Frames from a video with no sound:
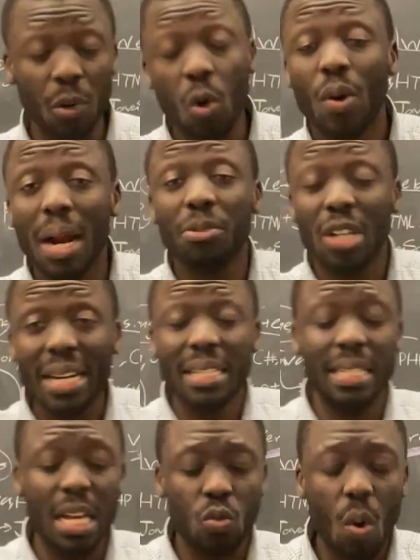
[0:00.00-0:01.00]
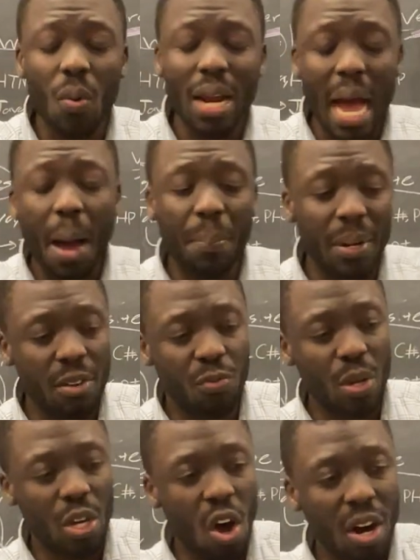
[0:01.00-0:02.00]
or what I'm trying to say is what would happen if
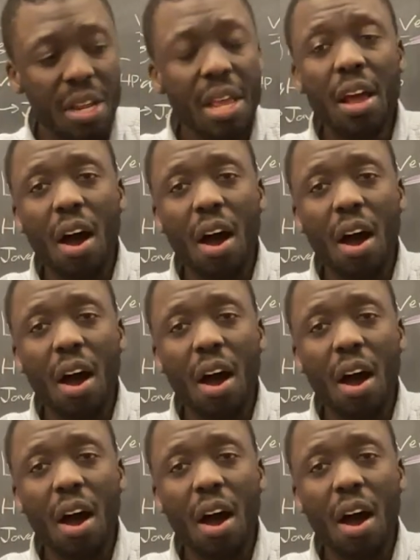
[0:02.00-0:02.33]
we got